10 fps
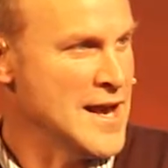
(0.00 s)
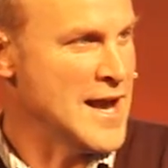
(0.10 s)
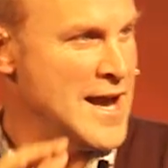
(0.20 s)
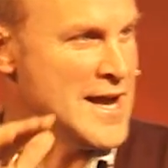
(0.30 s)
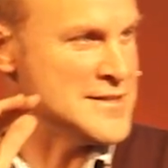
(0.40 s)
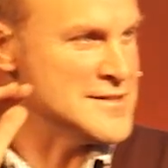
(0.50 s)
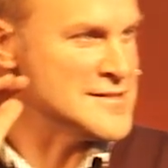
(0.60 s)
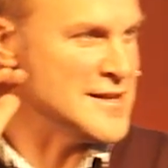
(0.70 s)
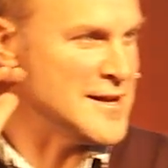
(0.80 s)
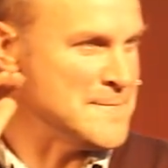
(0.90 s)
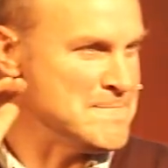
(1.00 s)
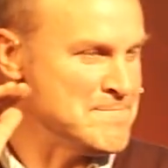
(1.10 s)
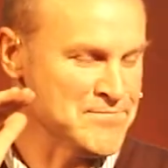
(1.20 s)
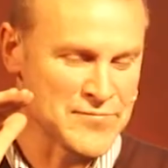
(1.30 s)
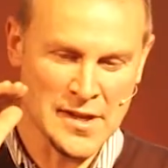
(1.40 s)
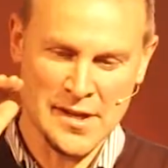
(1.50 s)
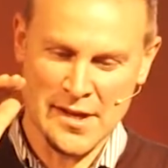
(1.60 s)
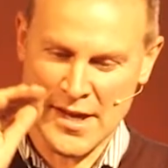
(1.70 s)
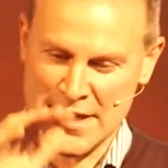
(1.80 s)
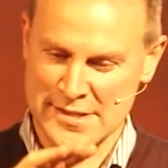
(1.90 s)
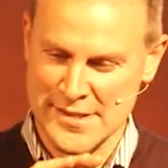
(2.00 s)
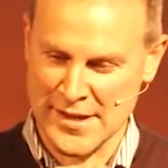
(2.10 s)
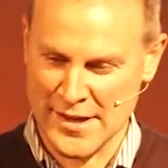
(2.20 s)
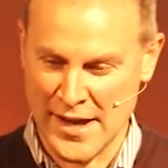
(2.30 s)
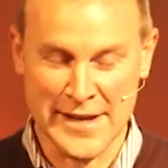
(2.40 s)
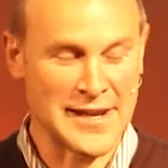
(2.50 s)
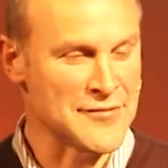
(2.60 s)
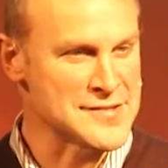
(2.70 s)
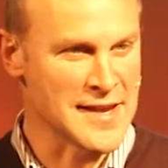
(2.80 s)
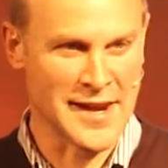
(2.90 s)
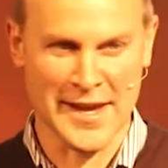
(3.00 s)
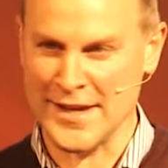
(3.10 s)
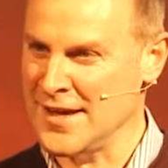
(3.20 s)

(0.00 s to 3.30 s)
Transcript: and I love sailing,